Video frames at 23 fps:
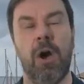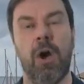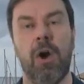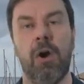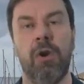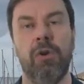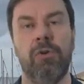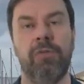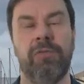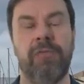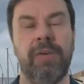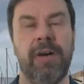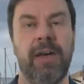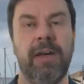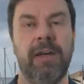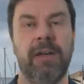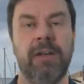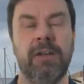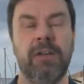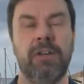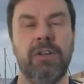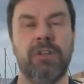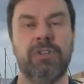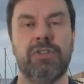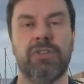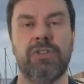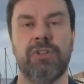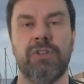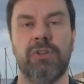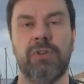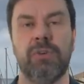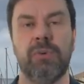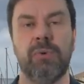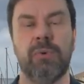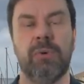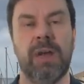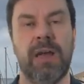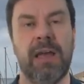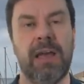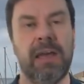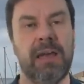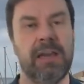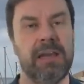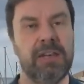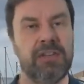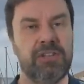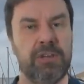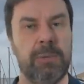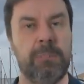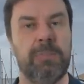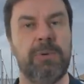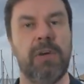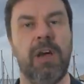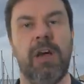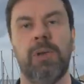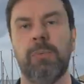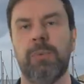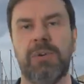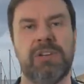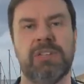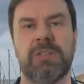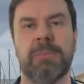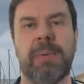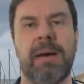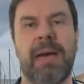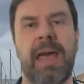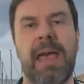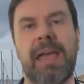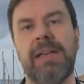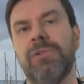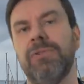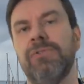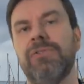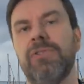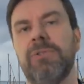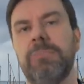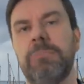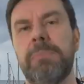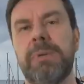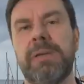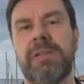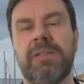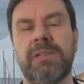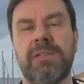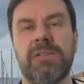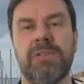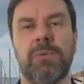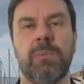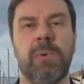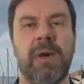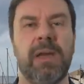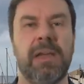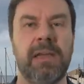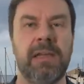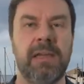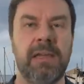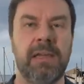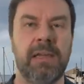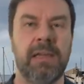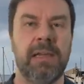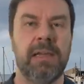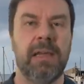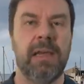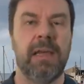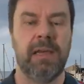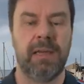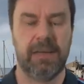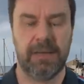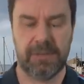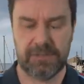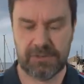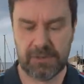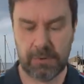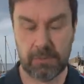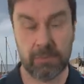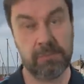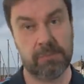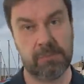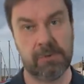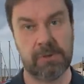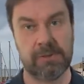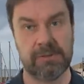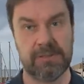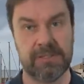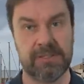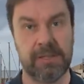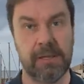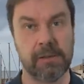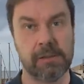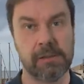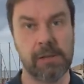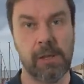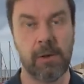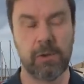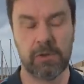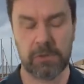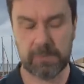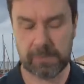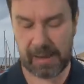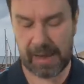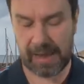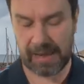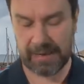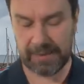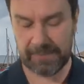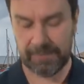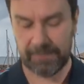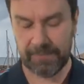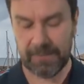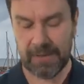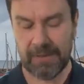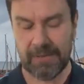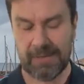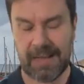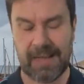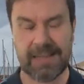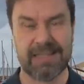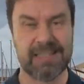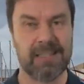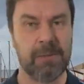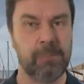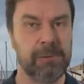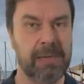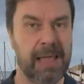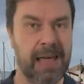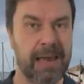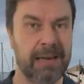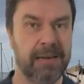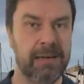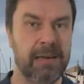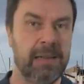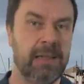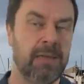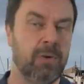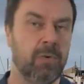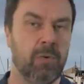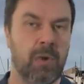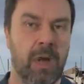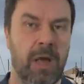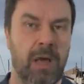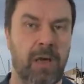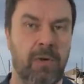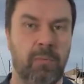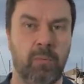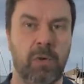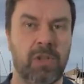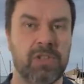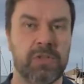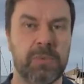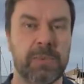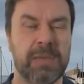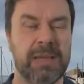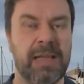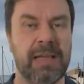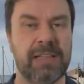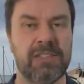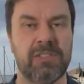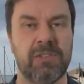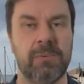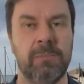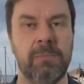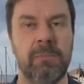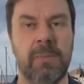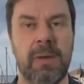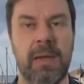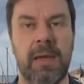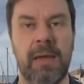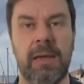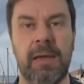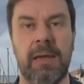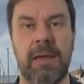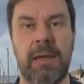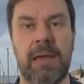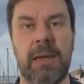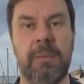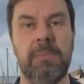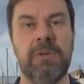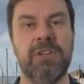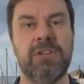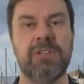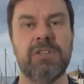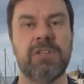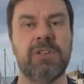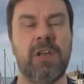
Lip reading: over to a shipyard which is about 800 meters away, so still close by. That's the plan. Once we get some images